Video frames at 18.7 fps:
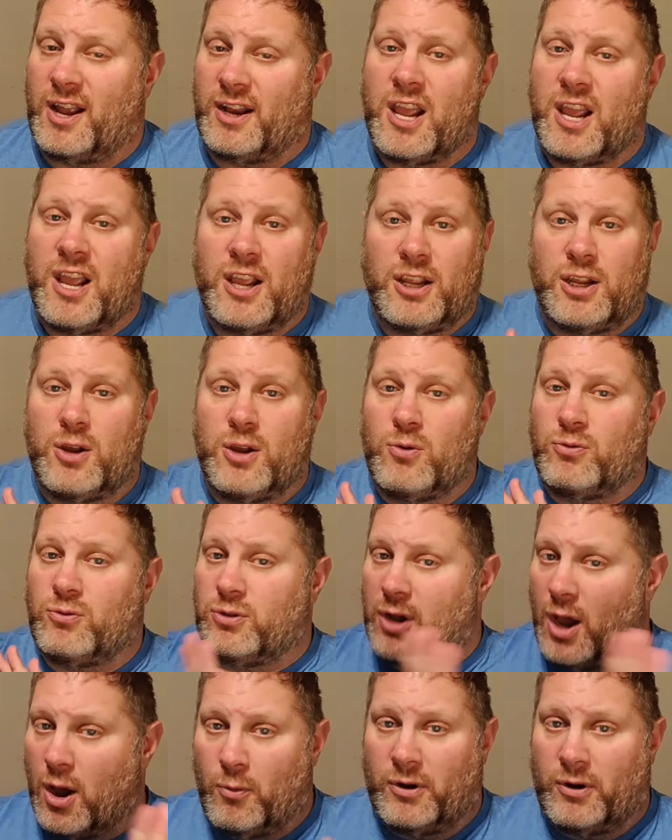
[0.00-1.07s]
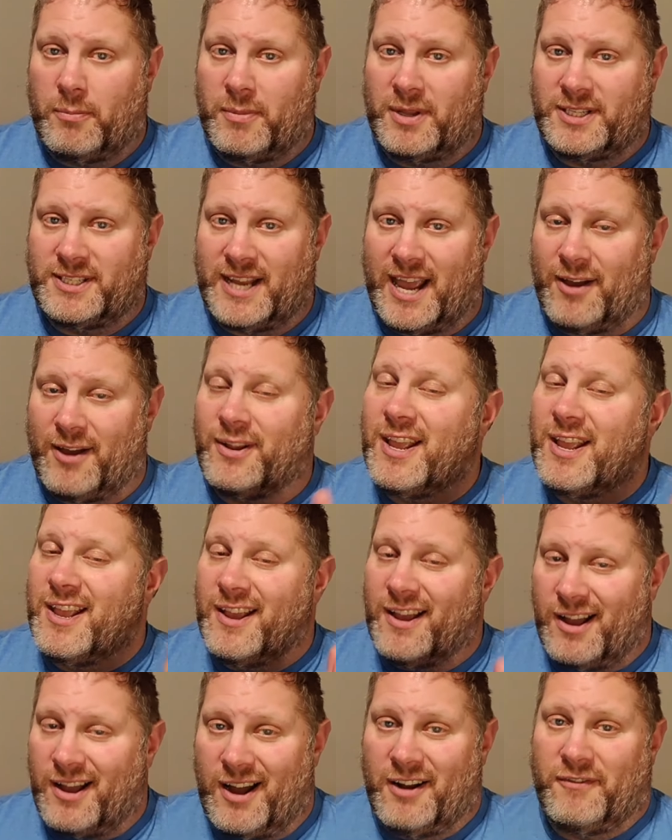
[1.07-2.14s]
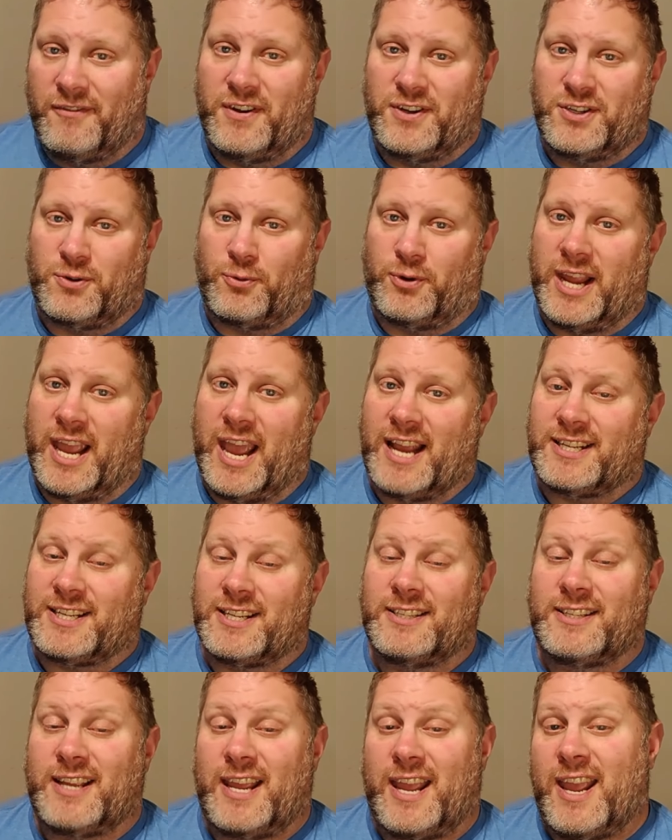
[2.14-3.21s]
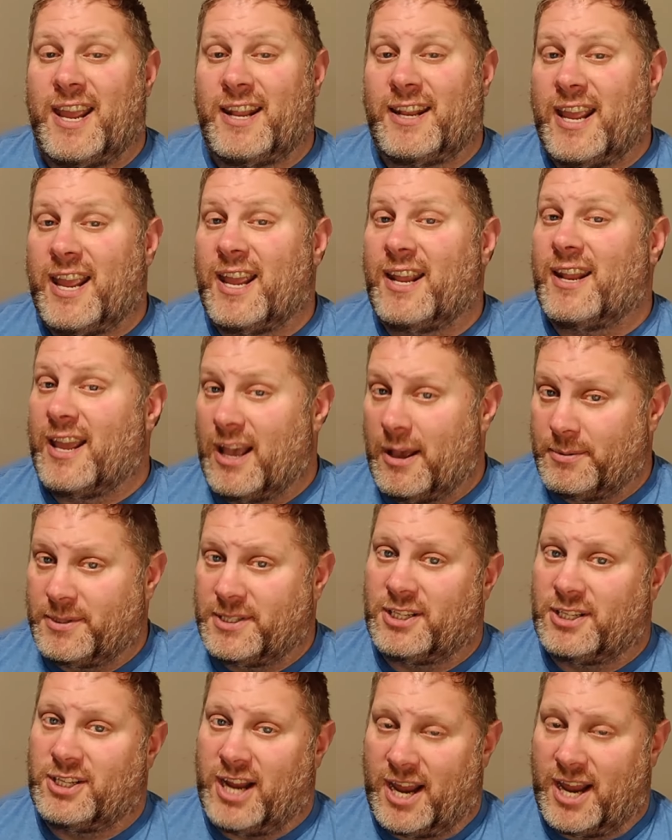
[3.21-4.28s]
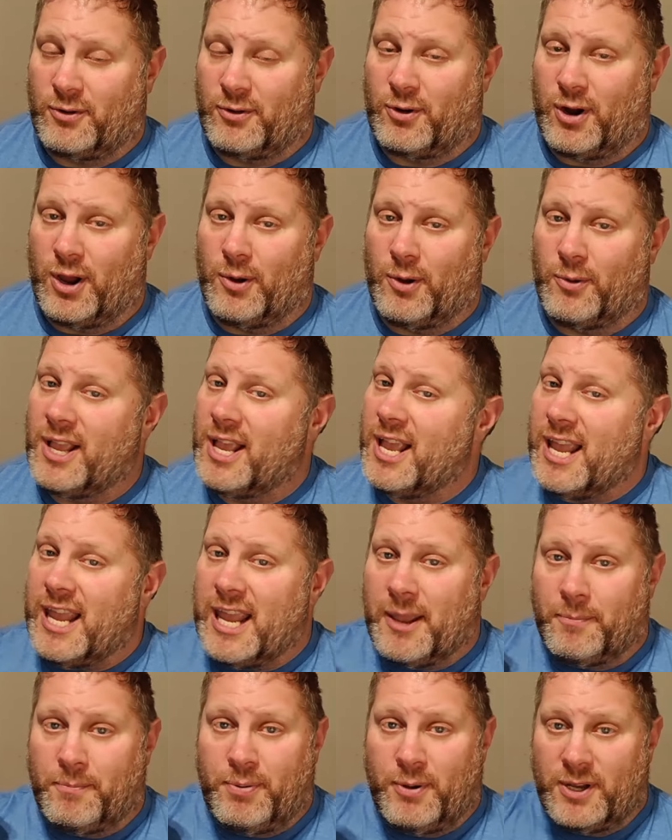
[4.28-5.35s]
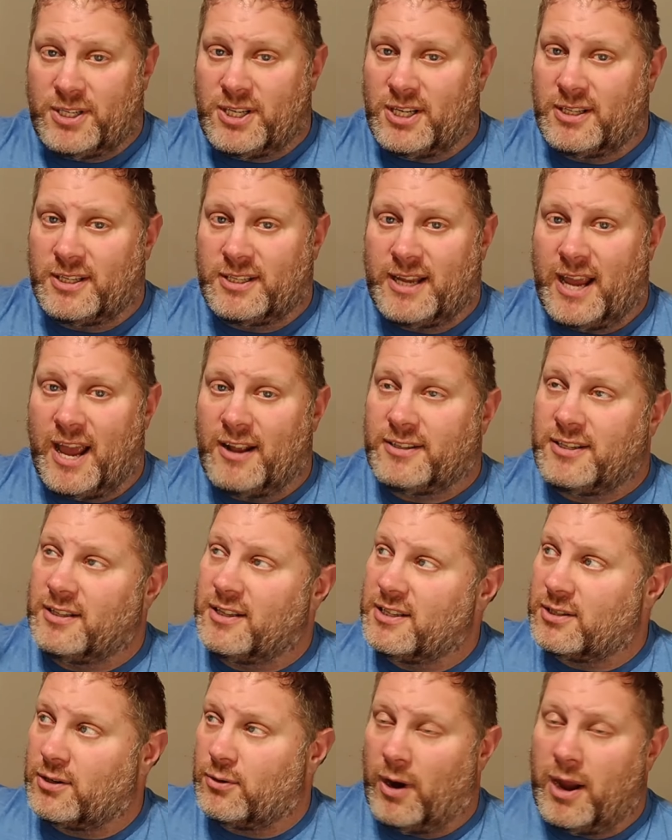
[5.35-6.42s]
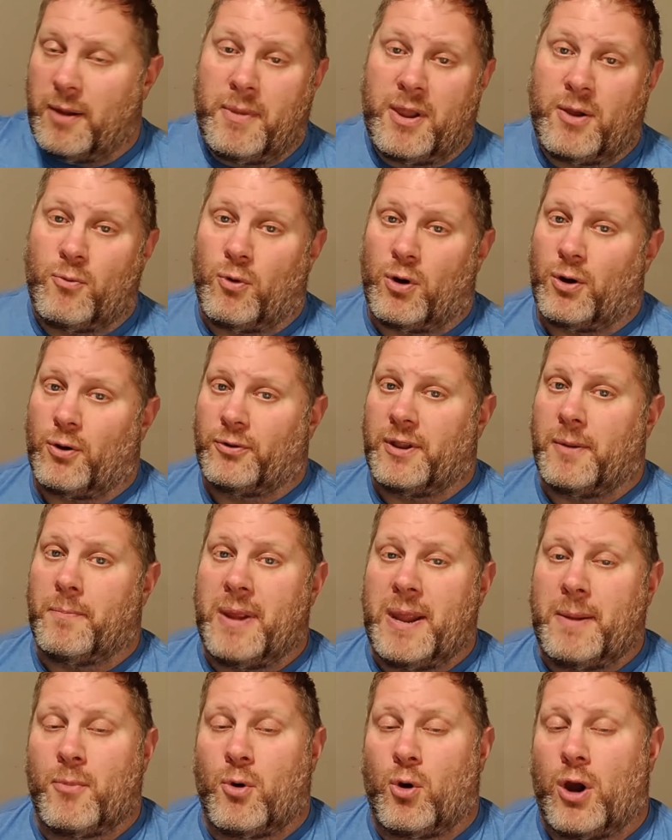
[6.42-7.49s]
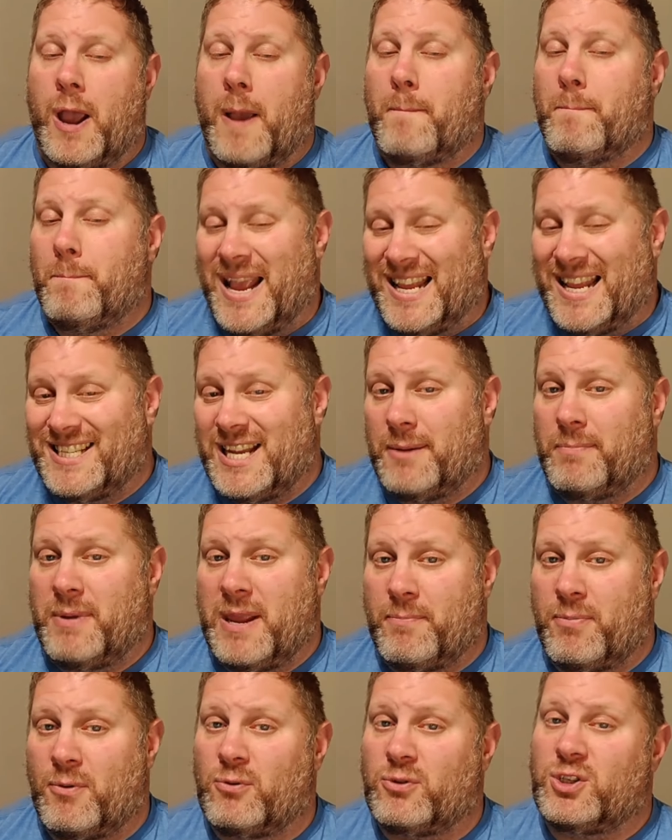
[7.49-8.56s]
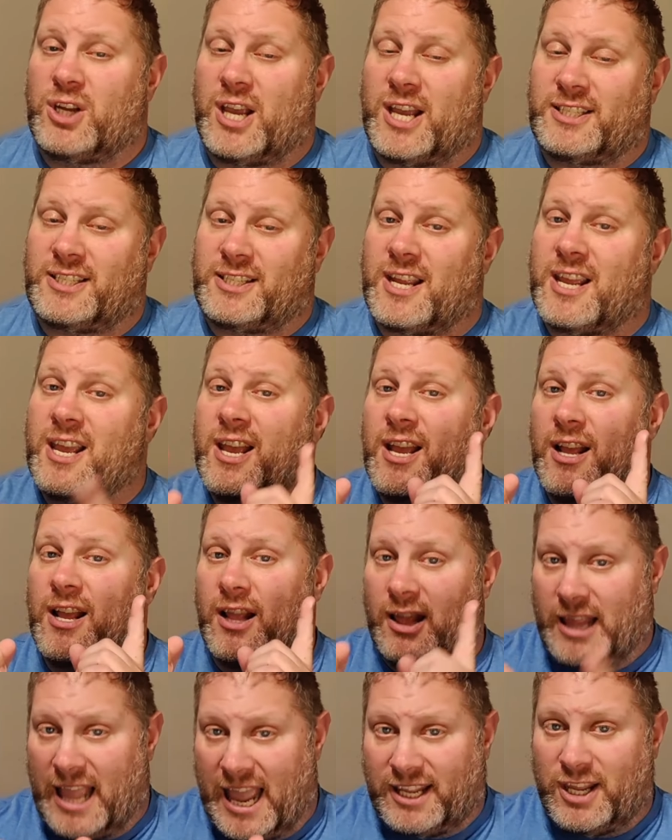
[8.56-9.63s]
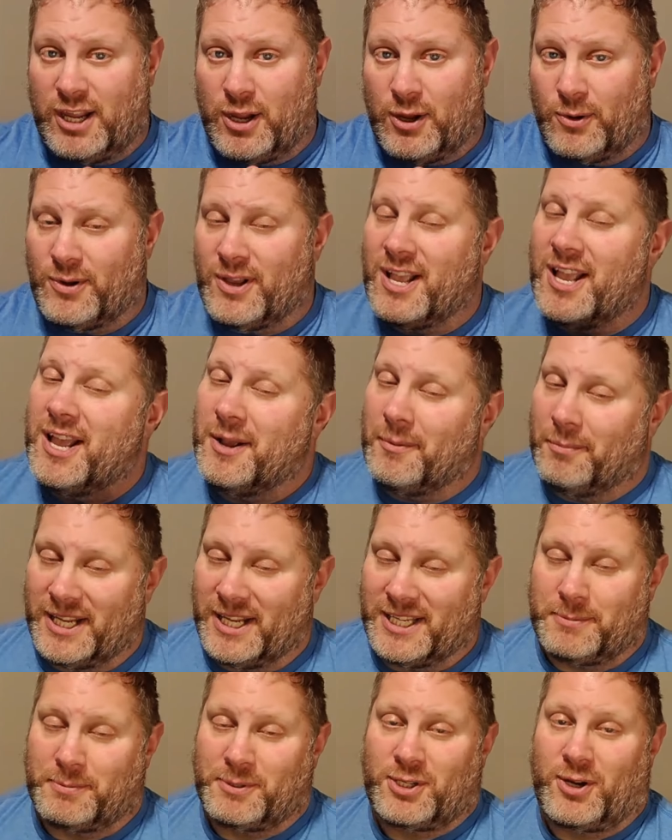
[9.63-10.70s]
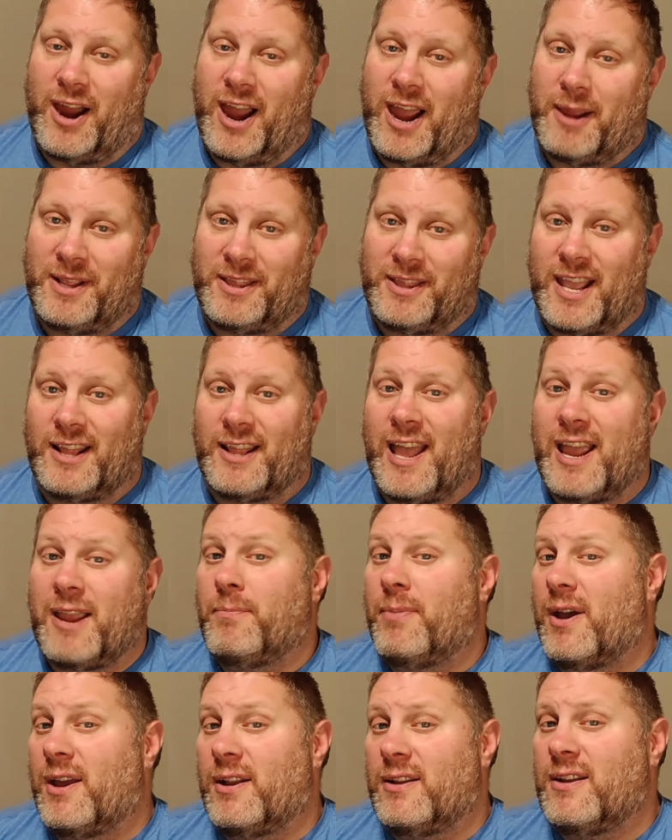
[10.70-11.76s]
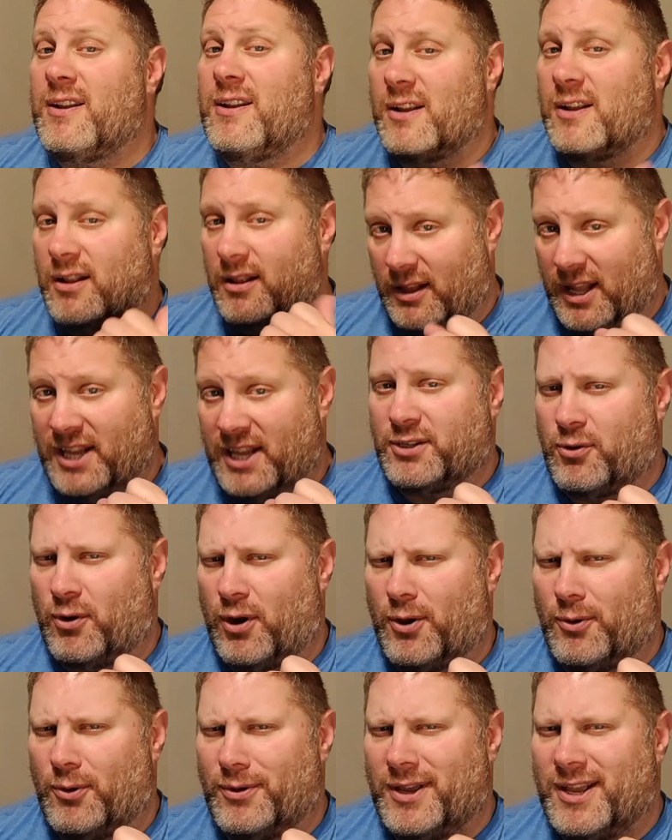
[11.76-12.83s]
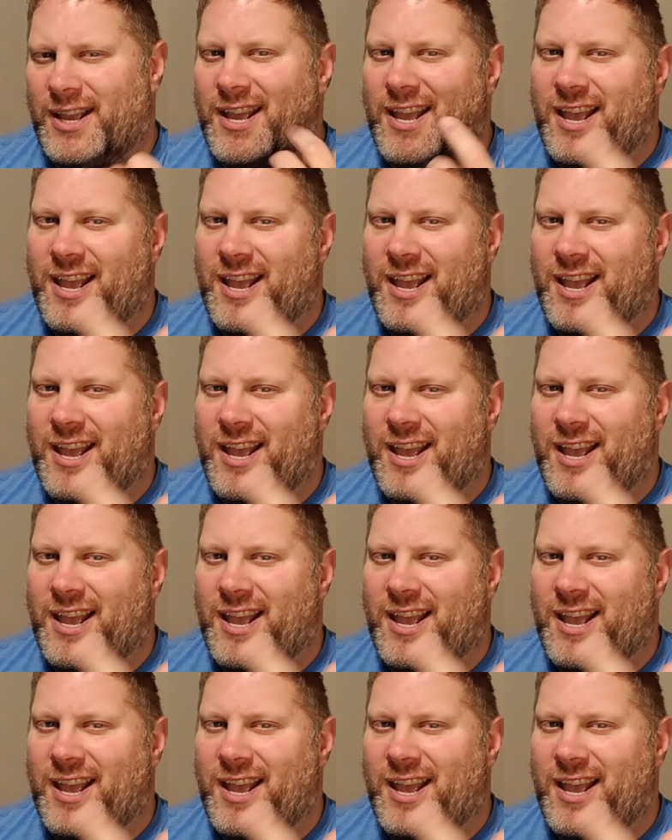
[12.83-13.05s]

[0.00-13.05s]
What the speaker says: on. You don't want to miss out on future reactions, and it helps the channel grow. It pushes us out to this great big world to meet more amazing people just like you. Please subscribe, hit that like button. Let's grow.